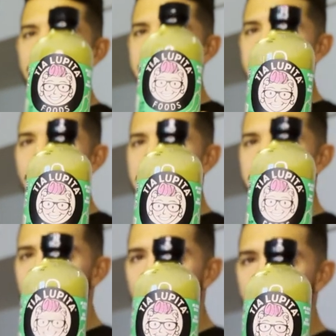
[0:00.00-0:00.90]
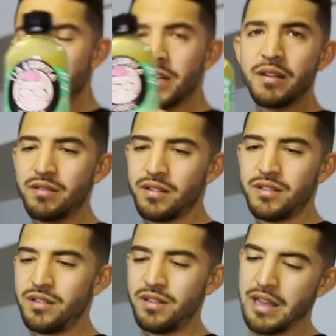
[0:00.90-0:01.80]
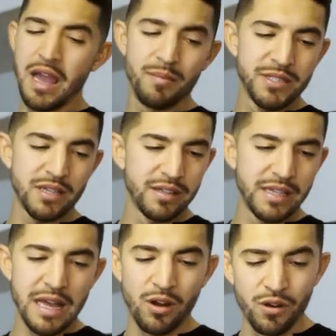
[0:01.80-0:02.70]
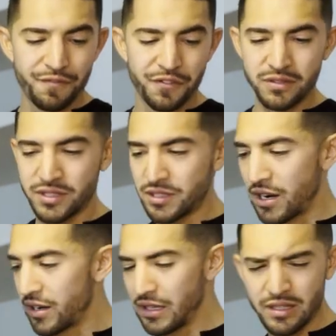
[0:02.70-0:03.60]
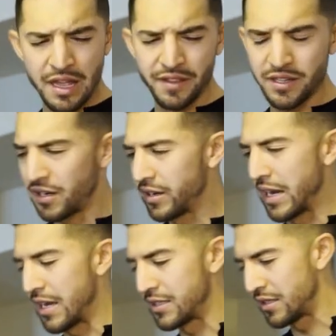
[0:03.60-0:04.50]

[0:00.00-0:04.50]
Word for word: This one's bomb. You can Amazon that, Whole Foods, Tar I think Target has